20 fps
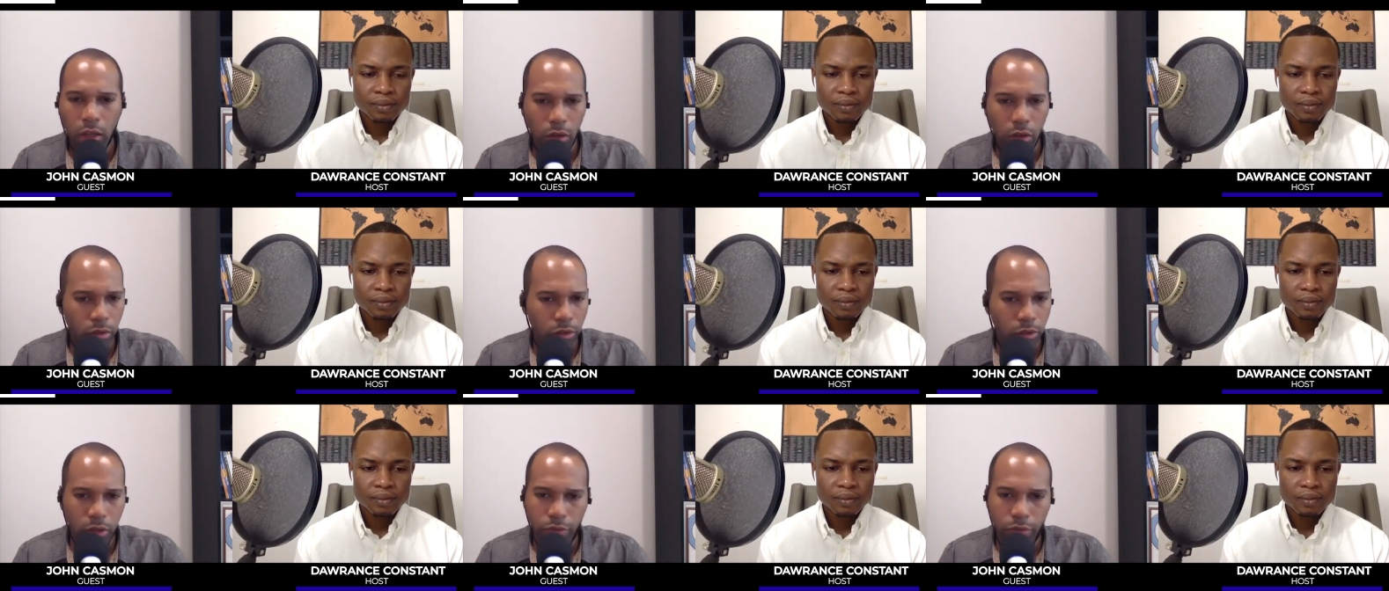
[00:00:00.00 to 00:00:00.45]
Speaker 1: you
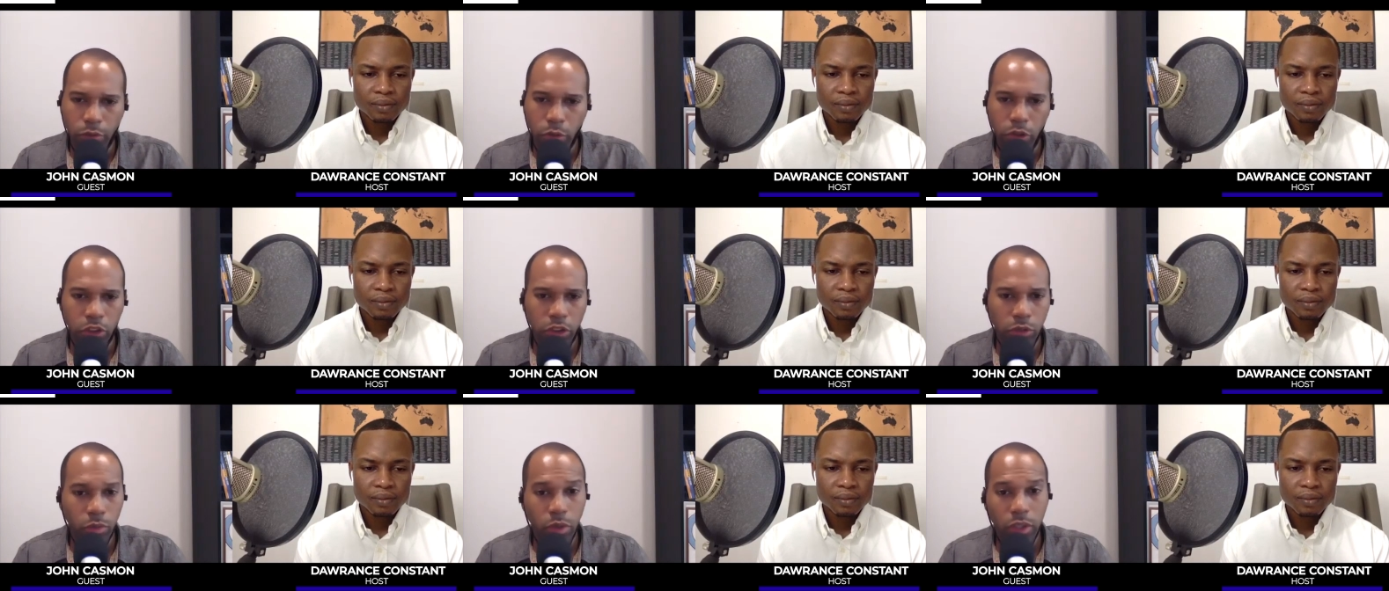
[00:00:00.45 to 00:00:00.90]
know
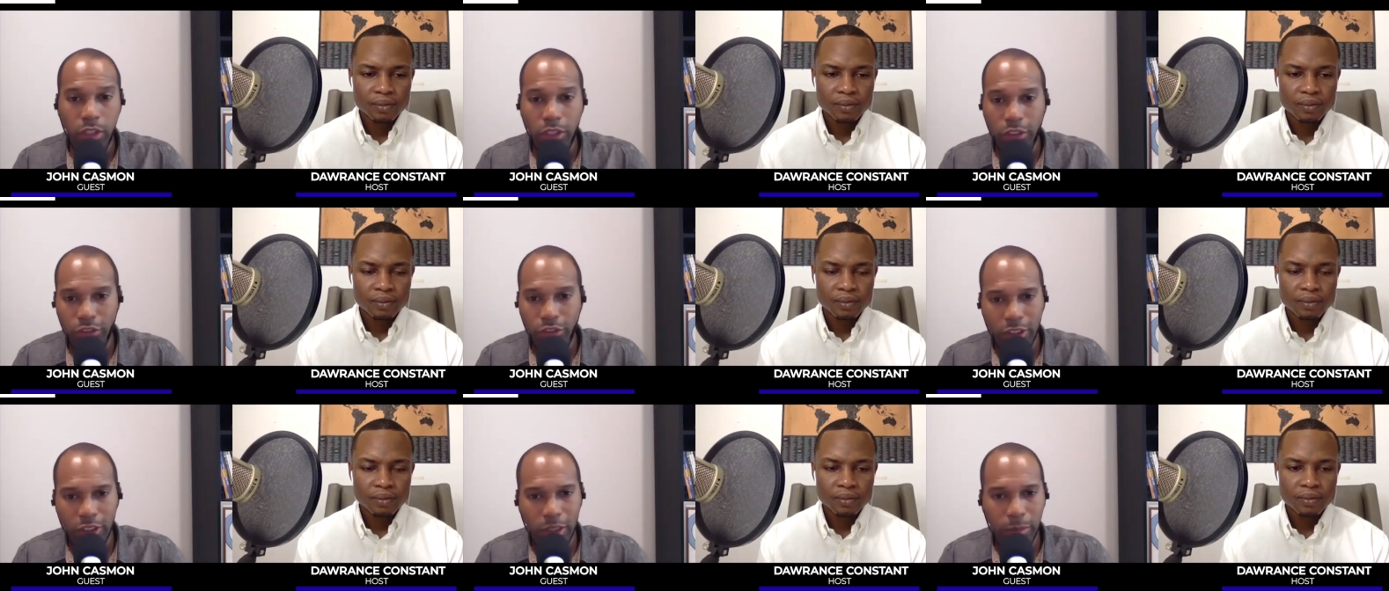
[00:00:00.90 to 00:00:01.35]
Fortune 100
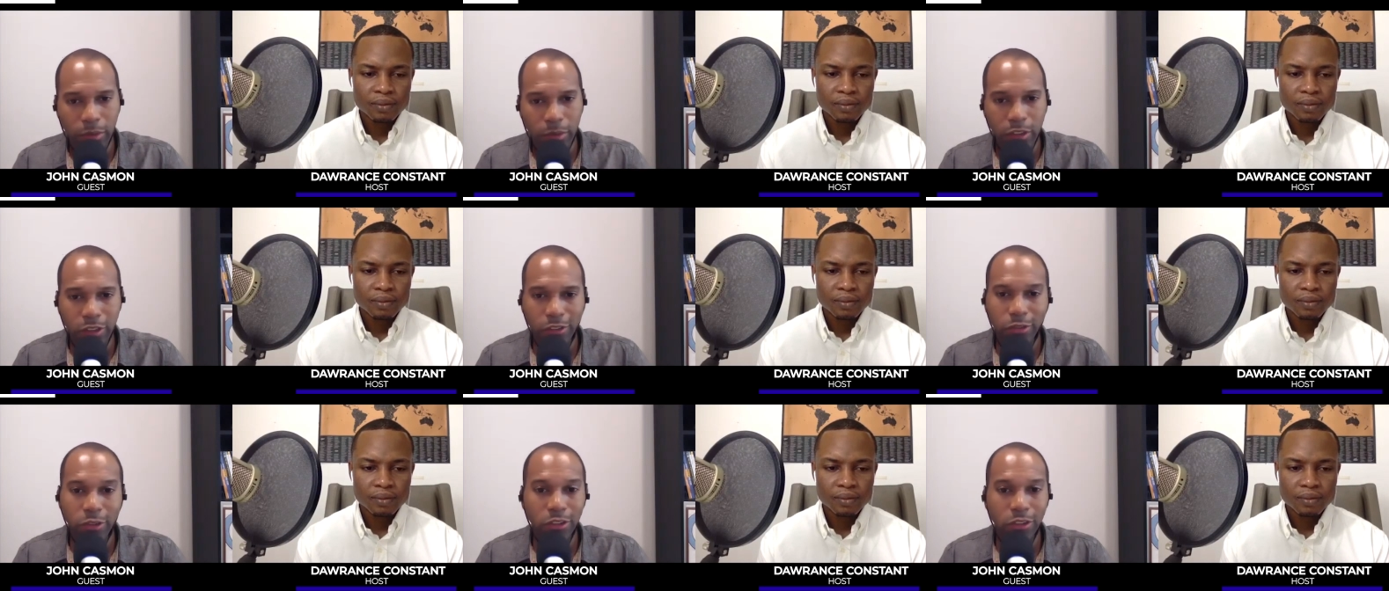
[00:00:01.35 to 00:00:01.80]
companies,
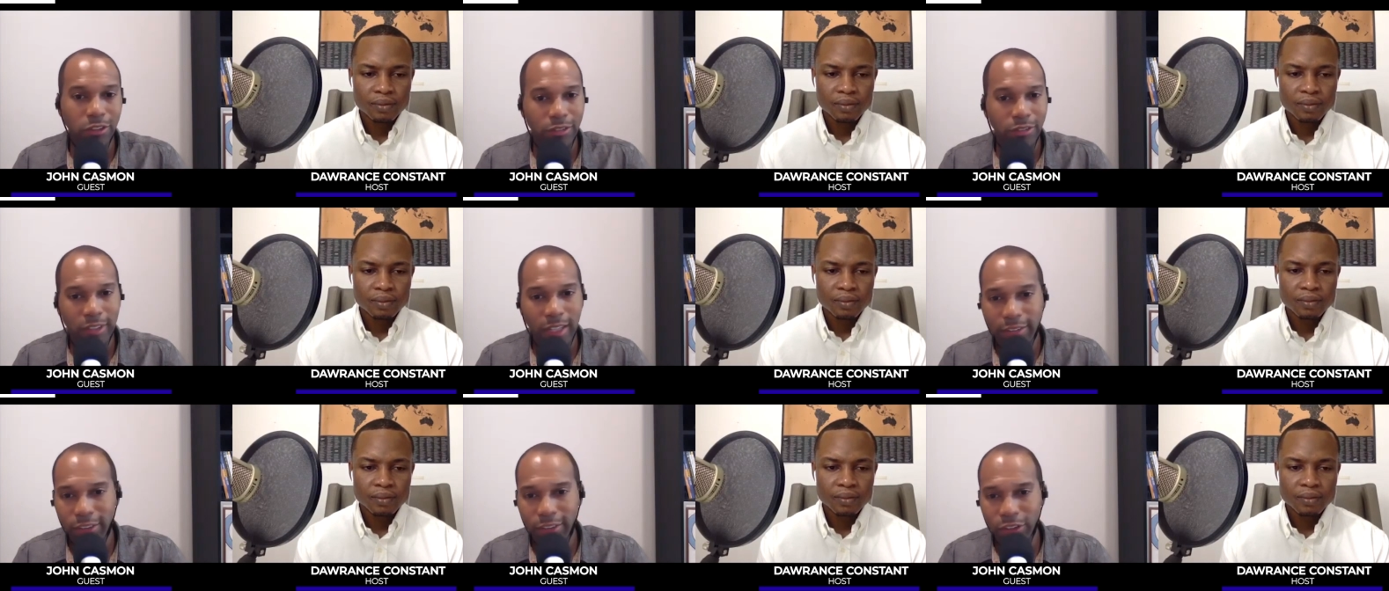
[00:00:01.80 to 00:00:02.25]
Fortune
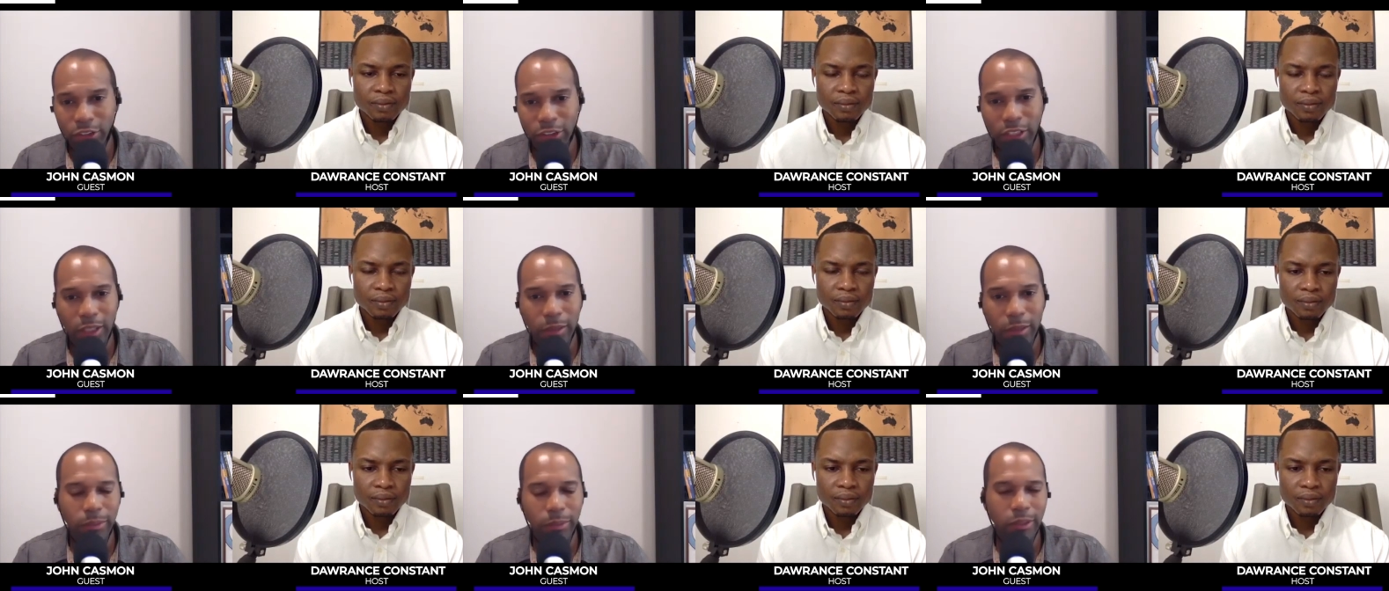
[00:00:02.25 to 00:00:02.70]
500
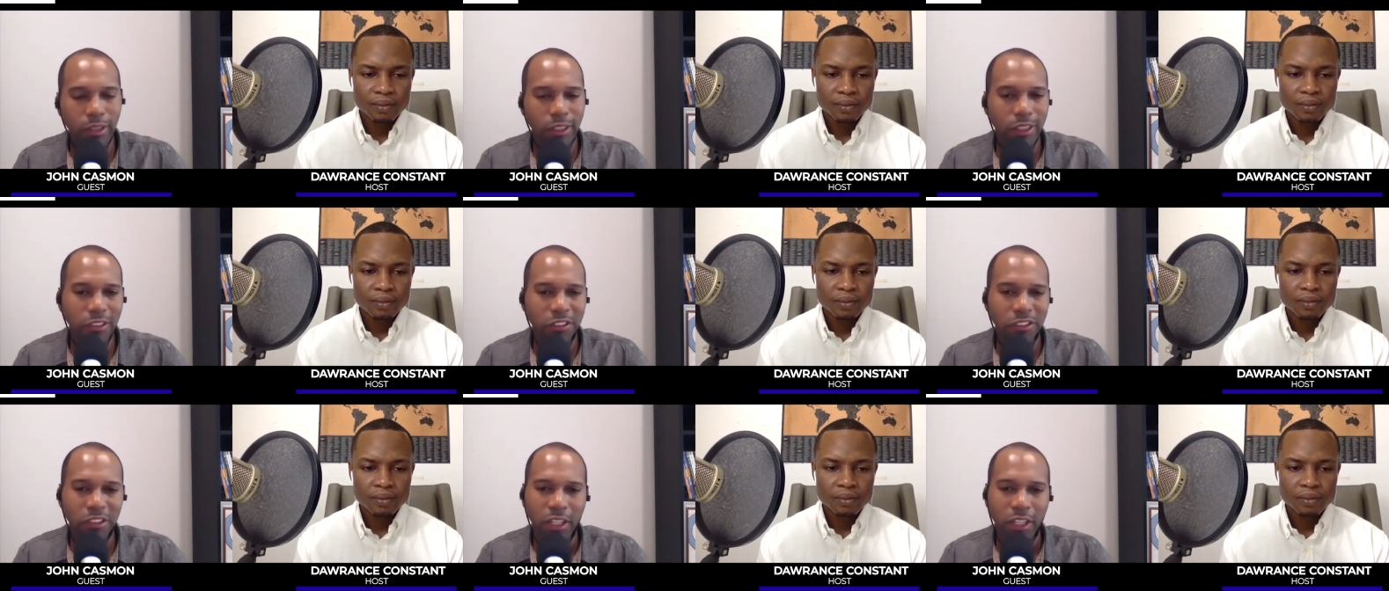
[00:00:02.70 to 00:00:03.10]
companies,